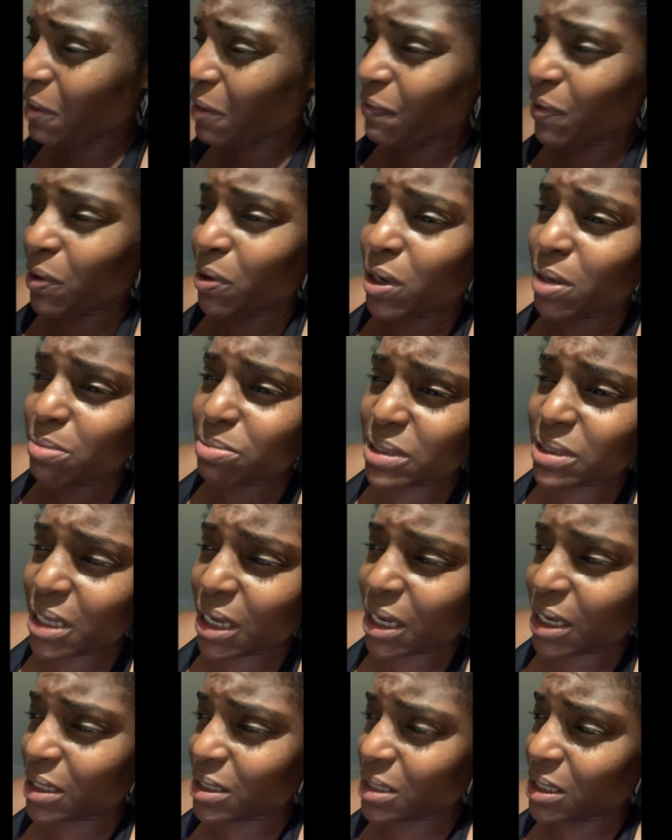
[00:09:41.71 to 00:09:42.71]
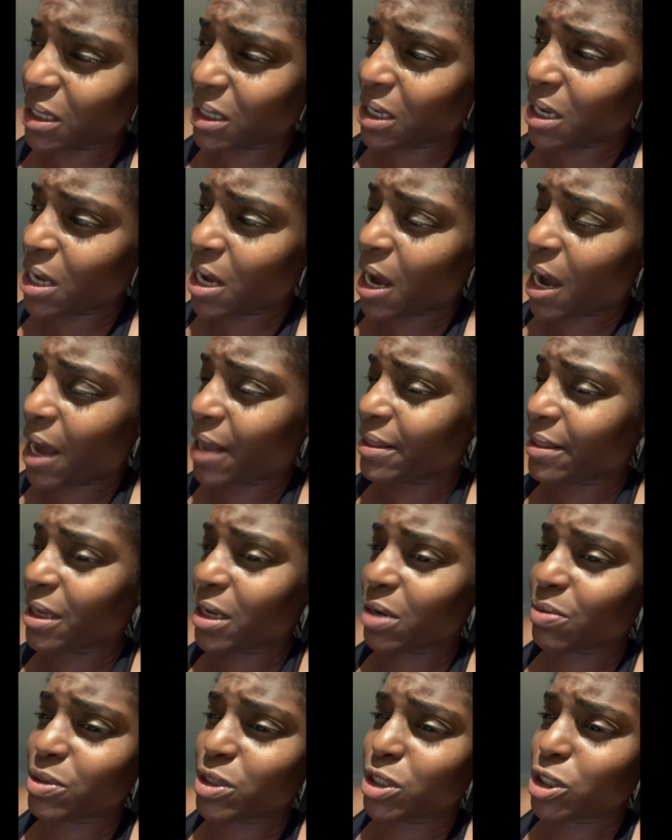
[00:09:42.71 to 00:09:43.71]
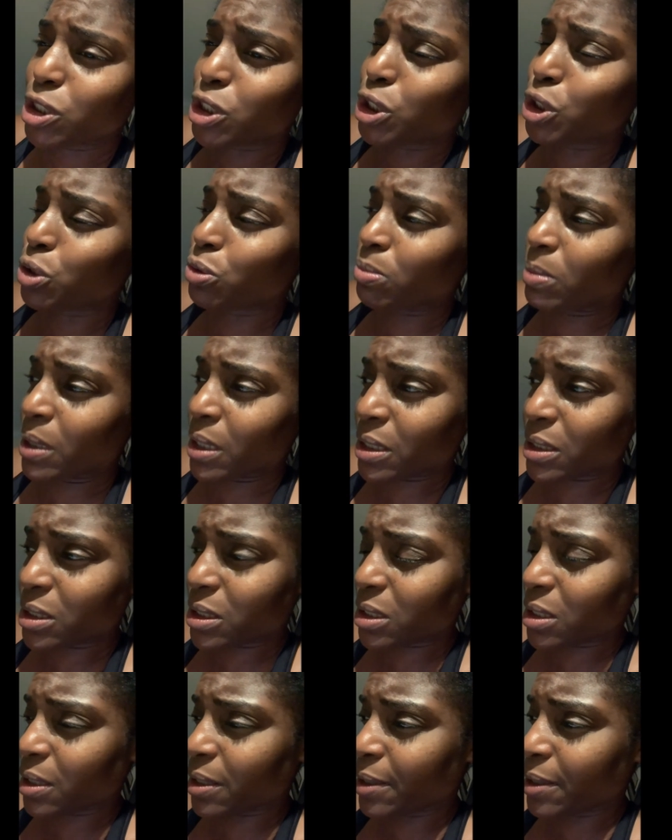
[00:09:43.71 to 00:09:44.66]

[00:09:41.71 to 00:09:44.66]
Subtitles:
felt upset. I think it was just too much.